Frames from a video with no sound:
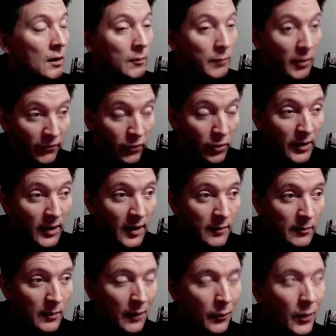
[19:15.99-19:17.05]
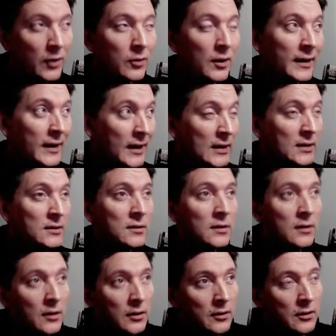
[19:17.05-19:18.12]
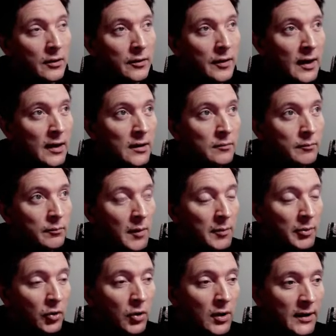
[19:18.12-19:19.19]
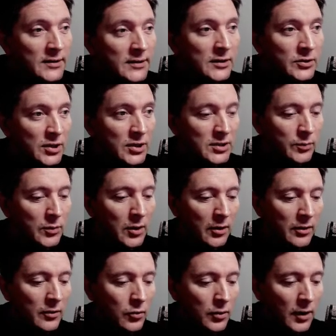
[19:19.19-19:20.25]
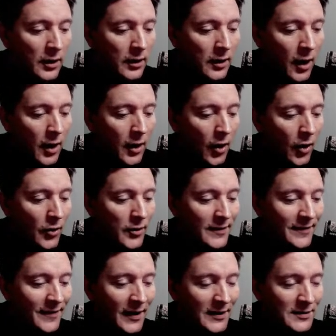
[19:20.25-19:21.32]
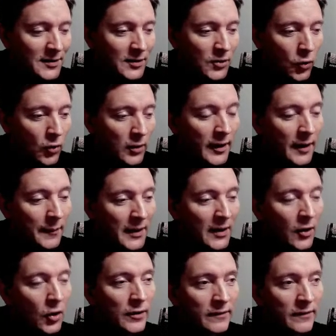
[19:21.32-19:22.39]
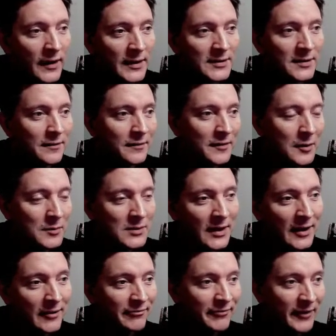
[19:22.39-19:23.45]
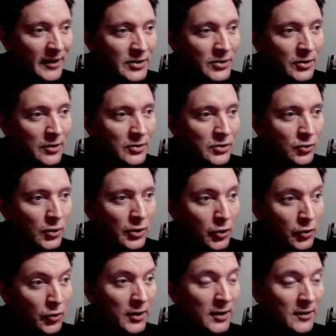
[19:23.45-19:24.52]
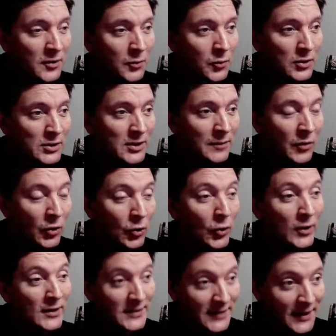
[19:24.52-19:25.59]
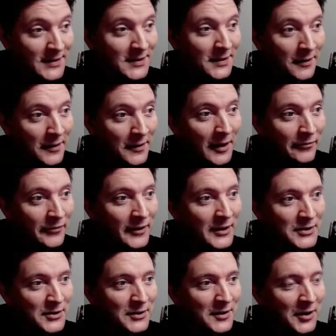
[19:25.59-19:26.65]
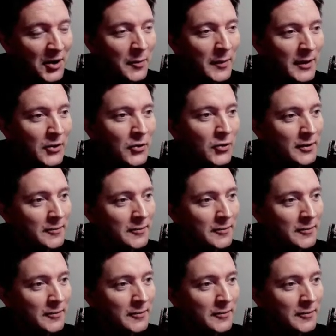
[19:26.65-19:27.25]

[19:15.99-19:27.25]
Before the game? Well, again, you're then maybe looking at a situation where you're throwing an untested goalie, and I mean untested in terms of that fixture. So are you looking towards somebody who is tested in that fixture to come in, Colin?